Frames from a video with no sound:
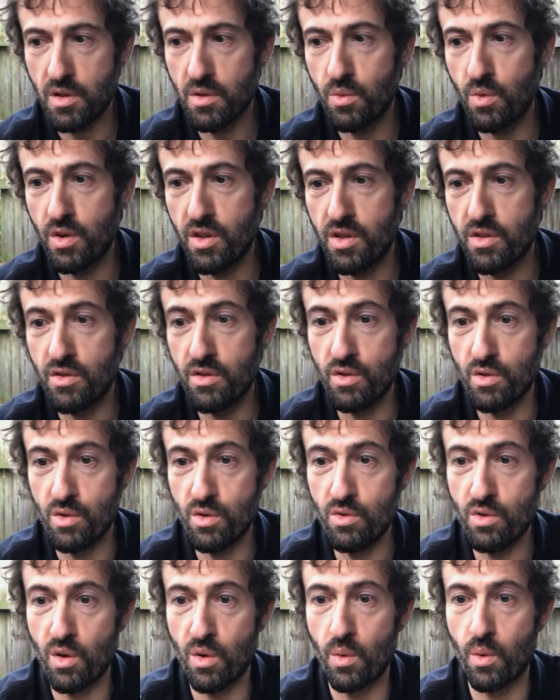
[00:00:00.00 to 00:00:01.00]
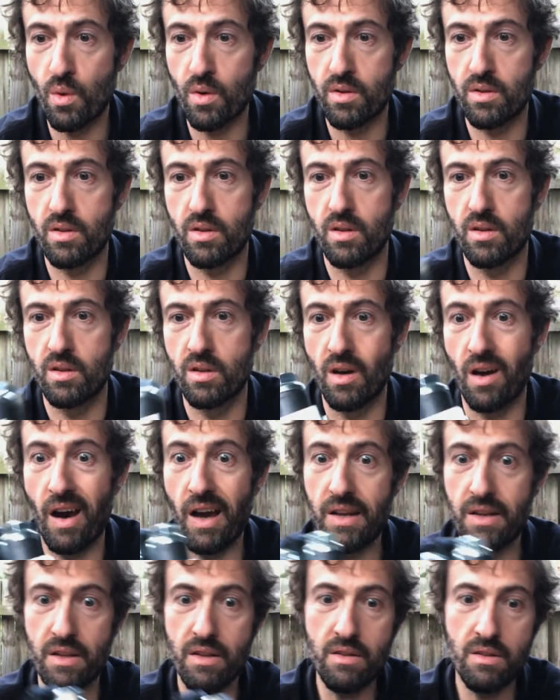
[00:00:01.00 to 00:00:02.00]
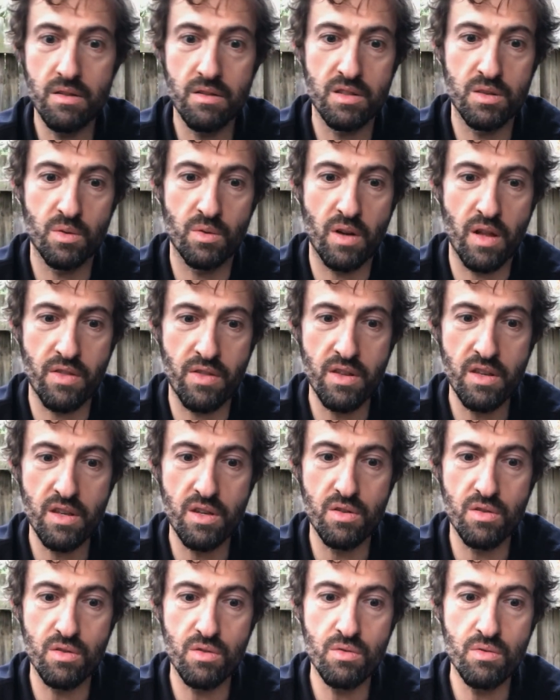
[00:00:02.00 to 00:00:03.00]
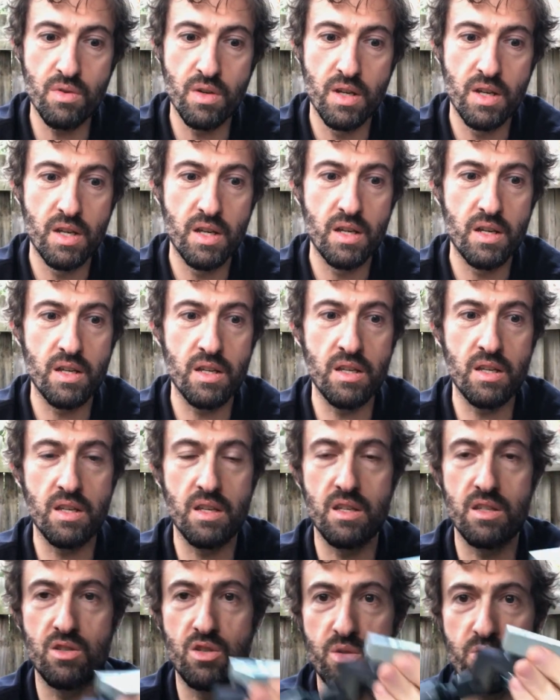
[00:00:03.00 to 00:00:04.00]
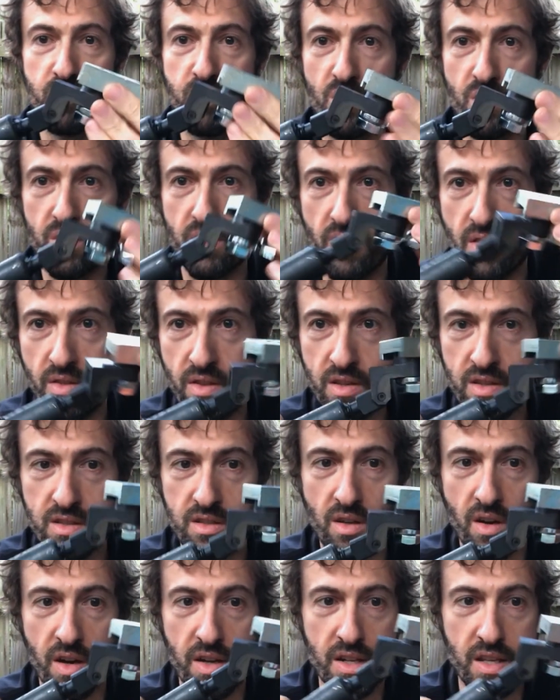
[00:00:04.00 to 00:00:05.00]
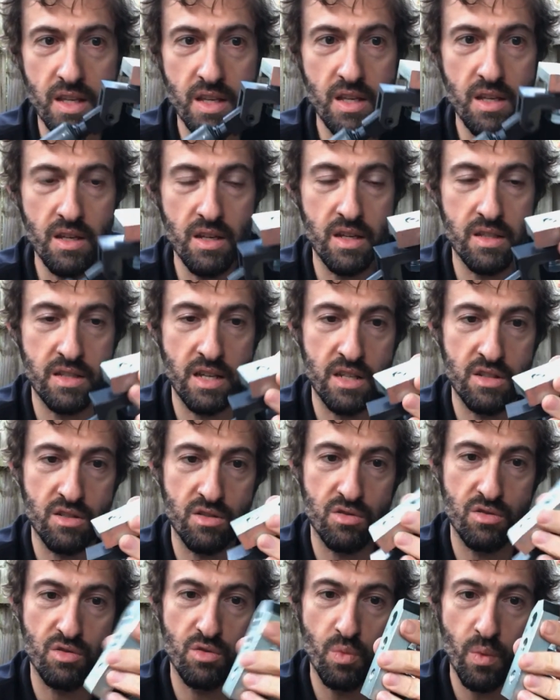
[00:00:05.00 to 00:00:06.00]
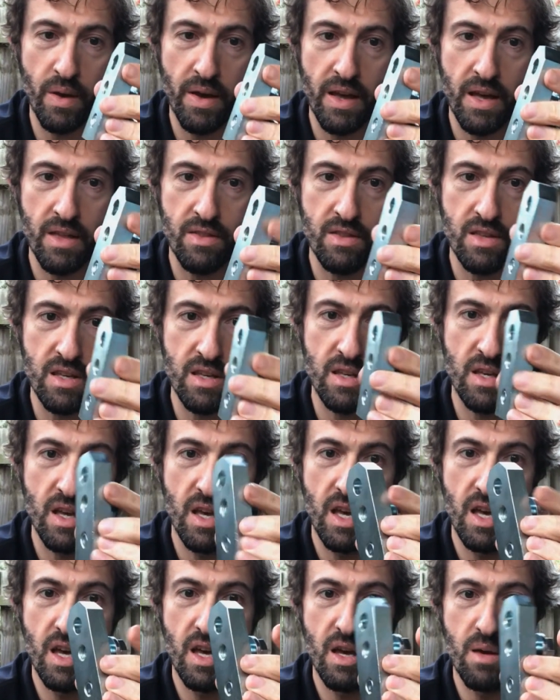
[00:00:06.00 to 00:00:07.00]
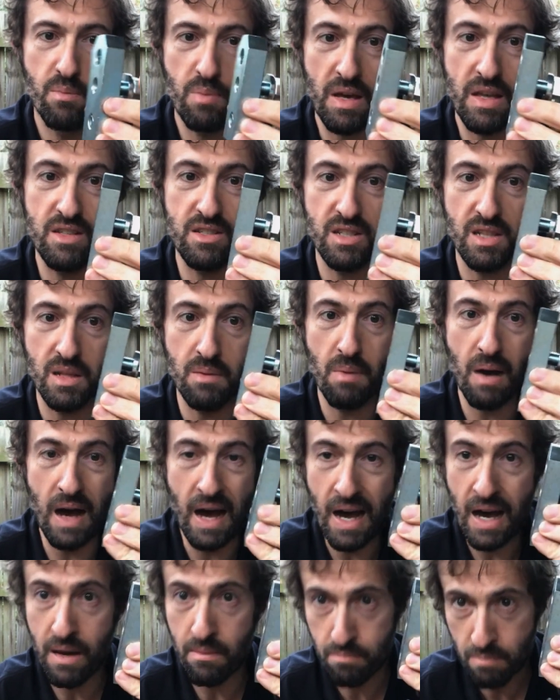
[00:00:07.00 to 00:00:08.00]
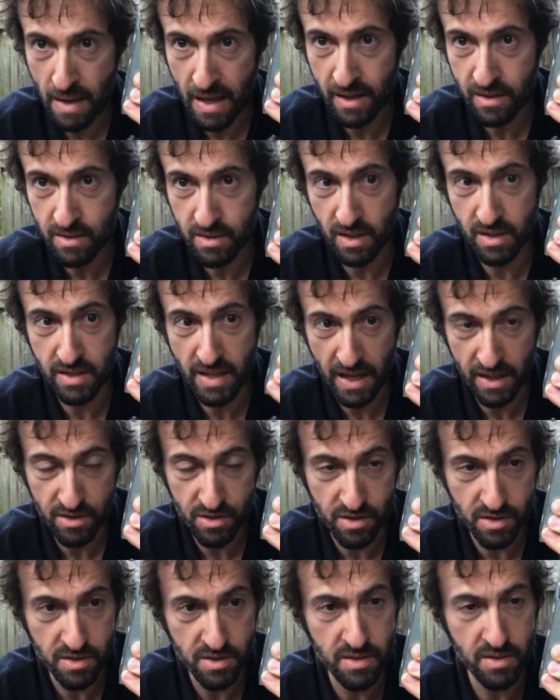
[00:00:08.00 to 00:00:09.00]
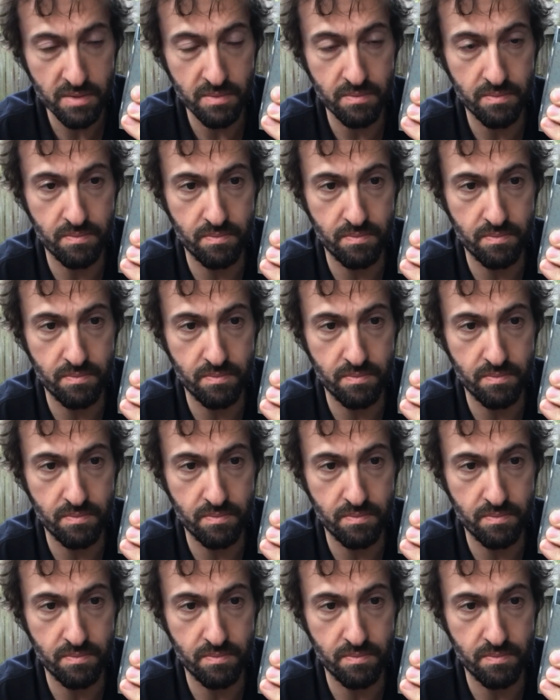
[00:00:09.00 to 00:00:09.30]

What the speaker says: What you do, or what I did, it's what I think you do, is you put this side here, attach it to where the pendulum arm mount attaches